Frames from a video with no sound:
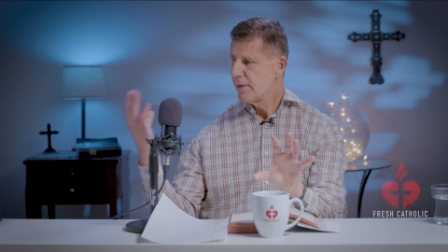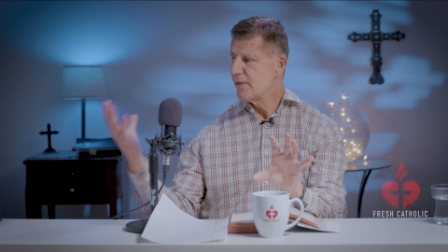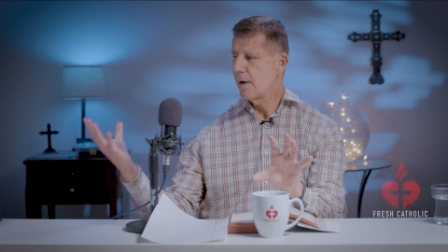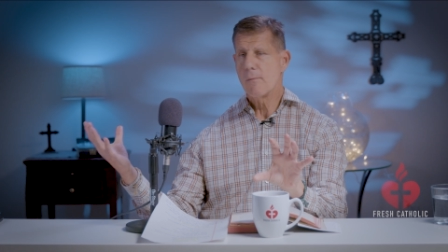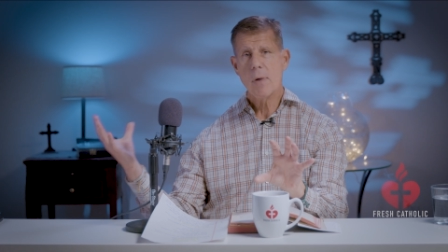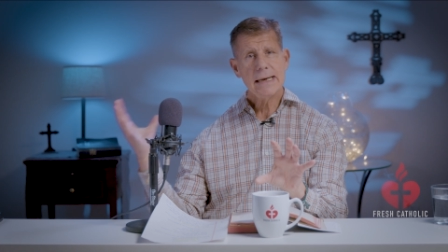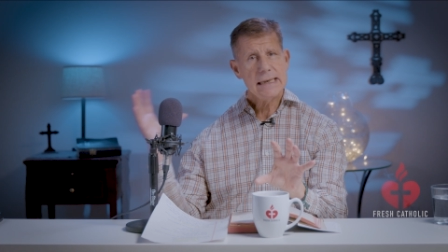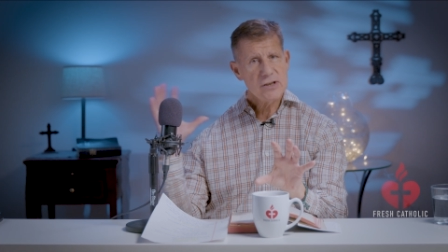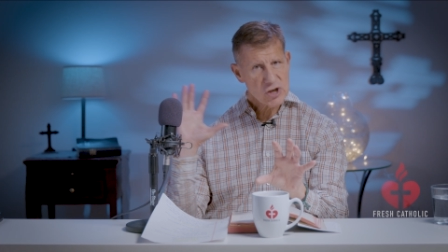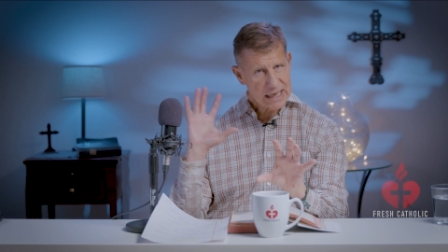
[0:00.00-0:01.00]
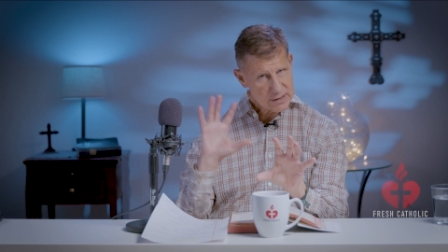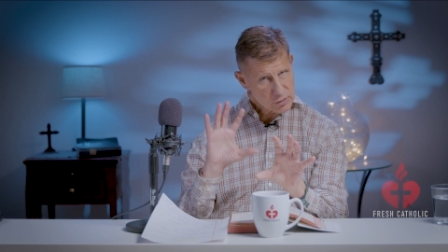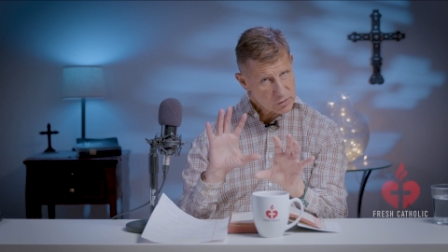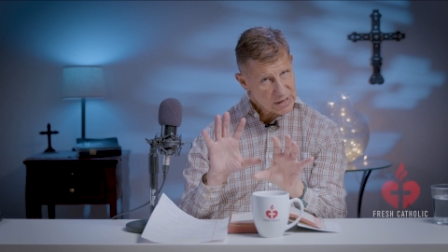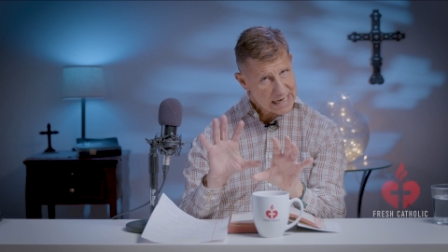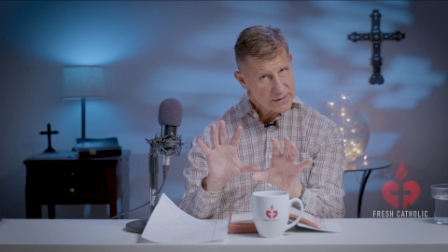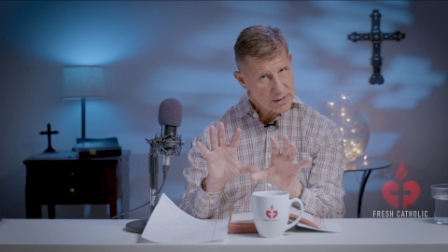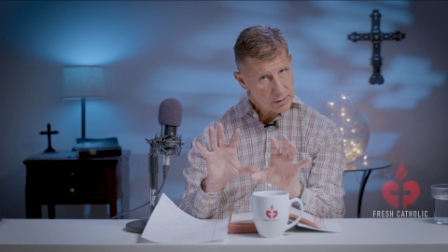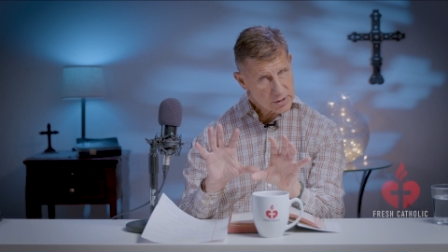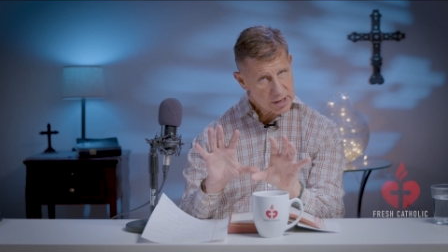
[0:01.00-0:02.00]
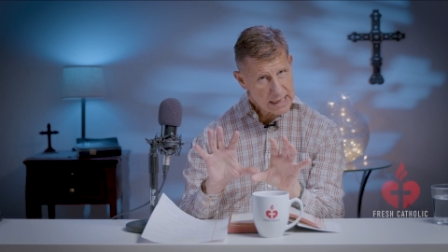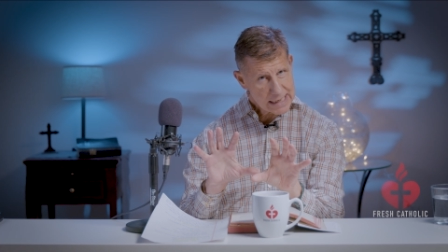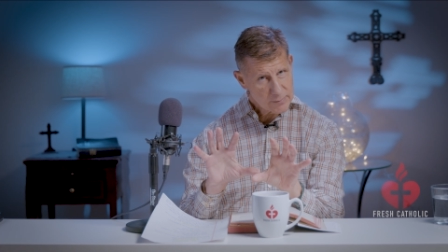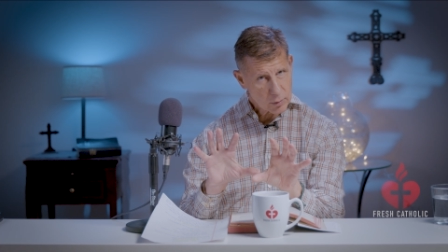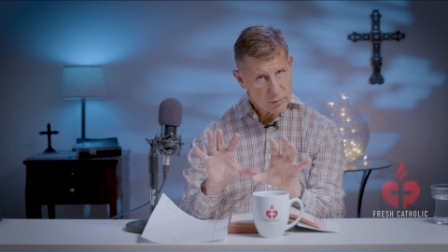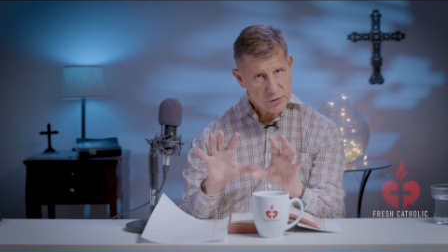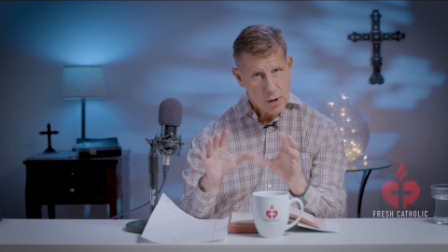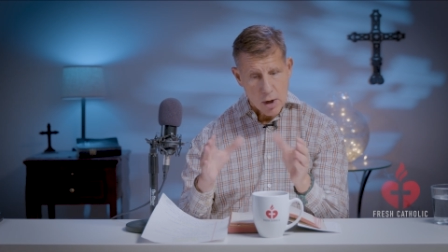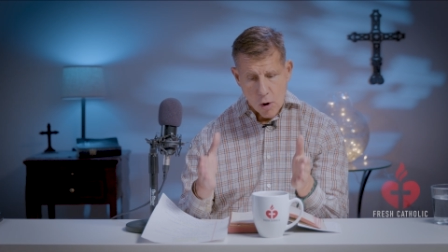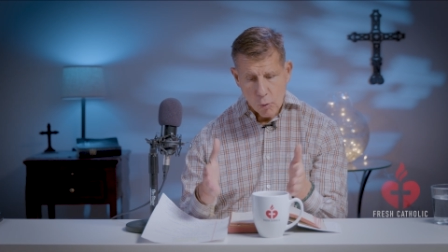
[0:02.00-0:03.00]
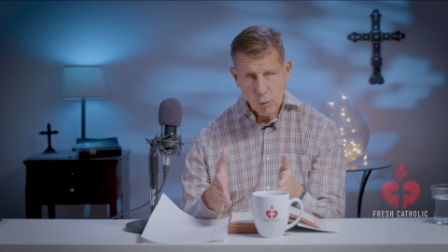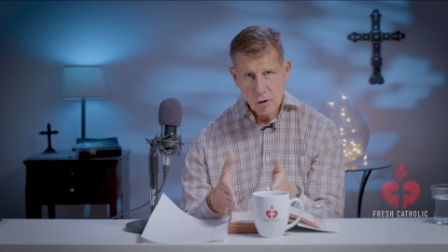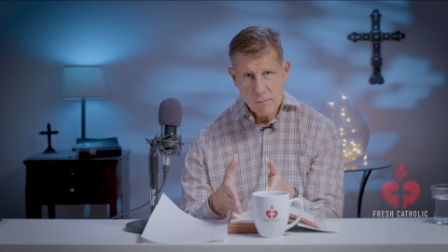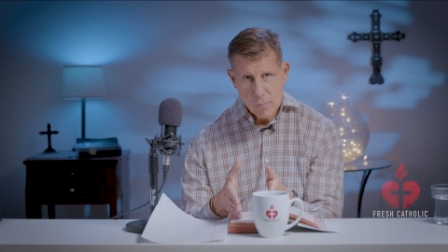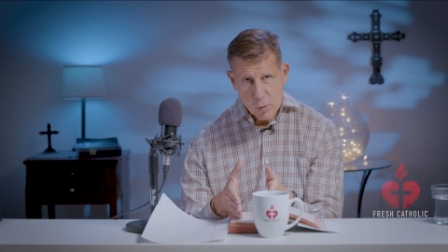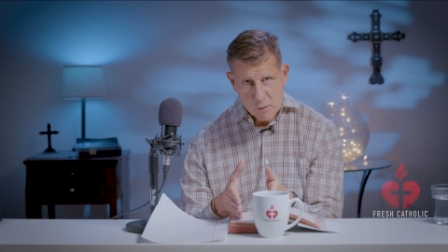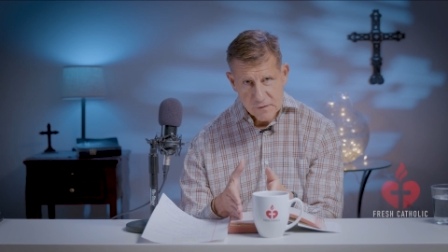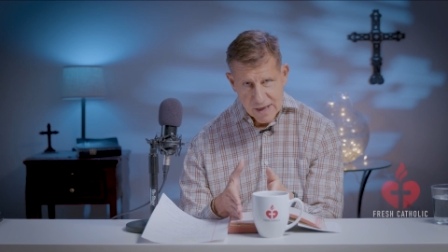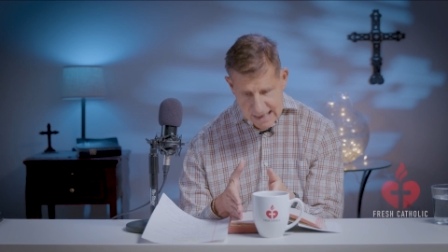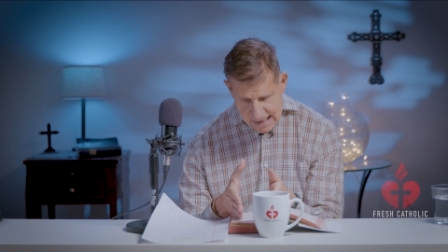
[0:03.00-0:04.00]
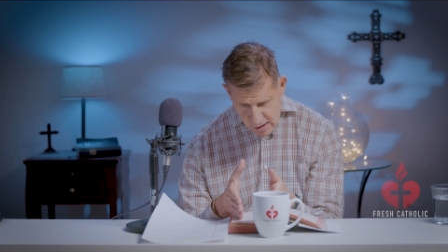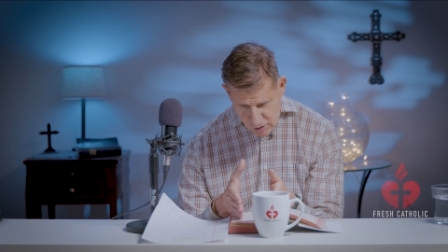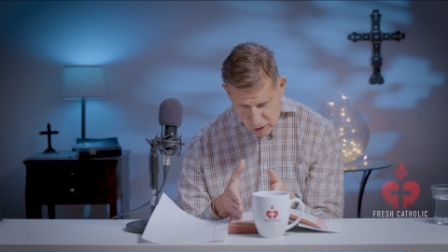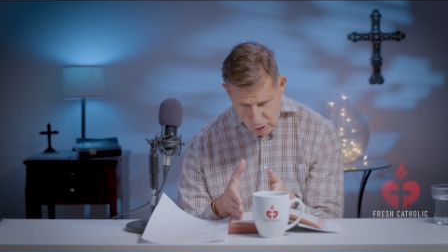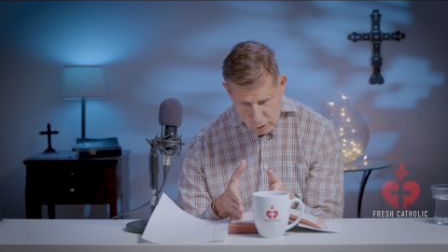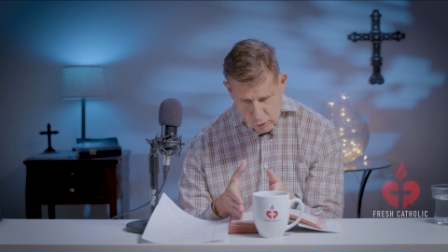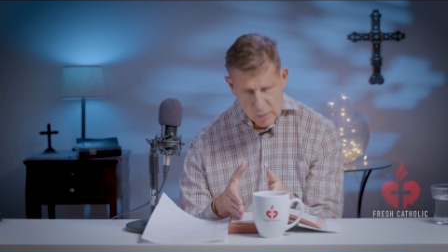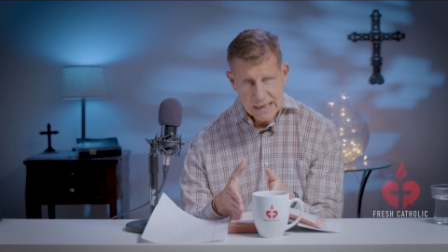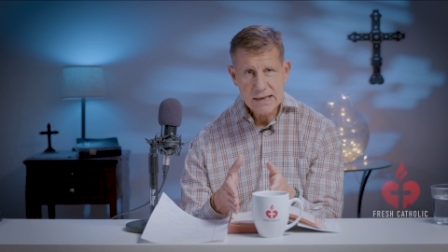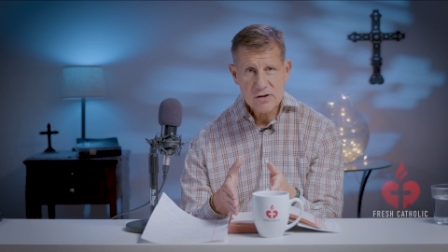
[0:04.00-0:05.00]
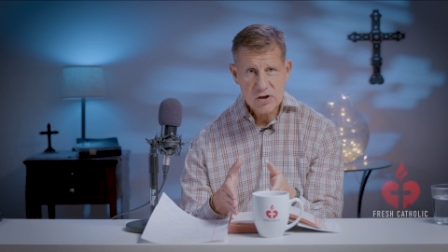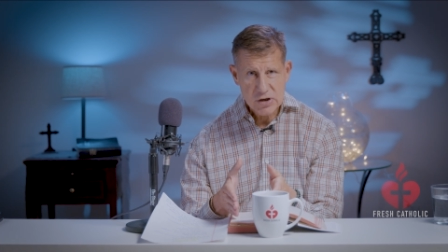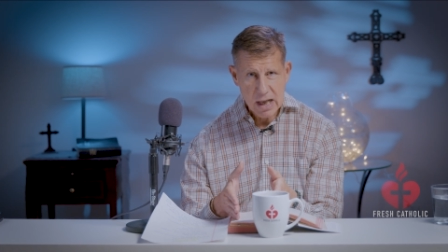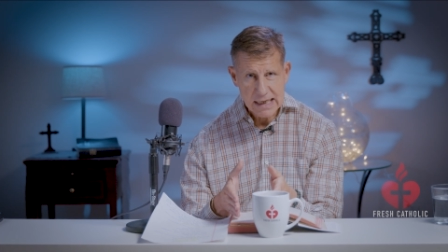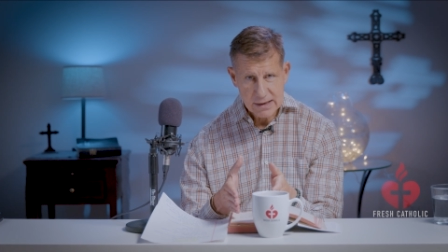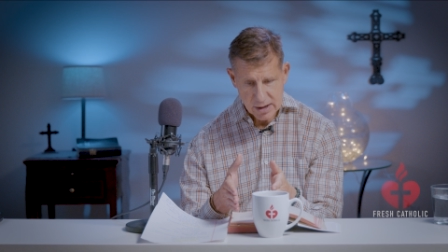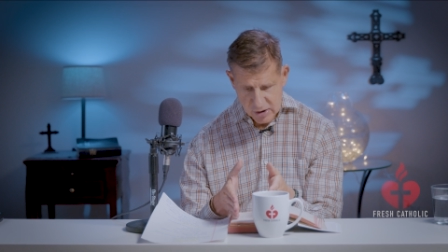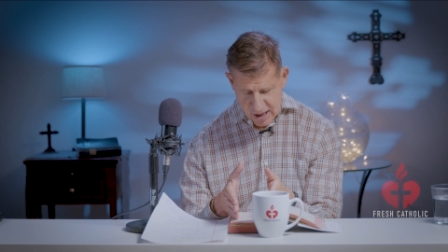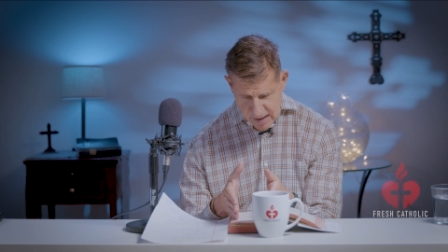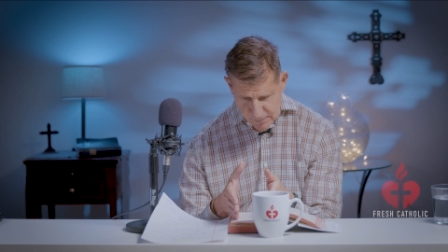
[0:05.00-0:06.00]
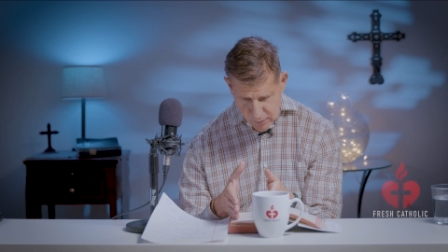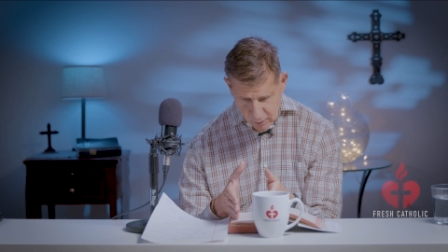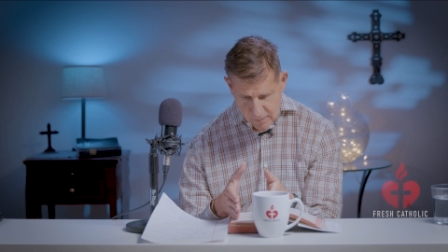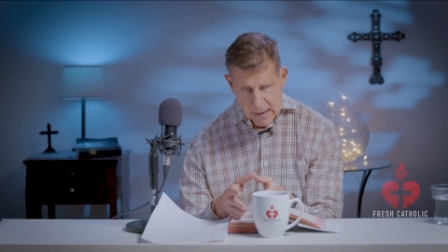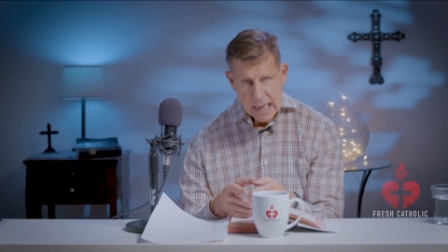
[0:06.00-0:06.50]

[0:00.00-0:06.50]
the money changers and their tables were moved inside the temple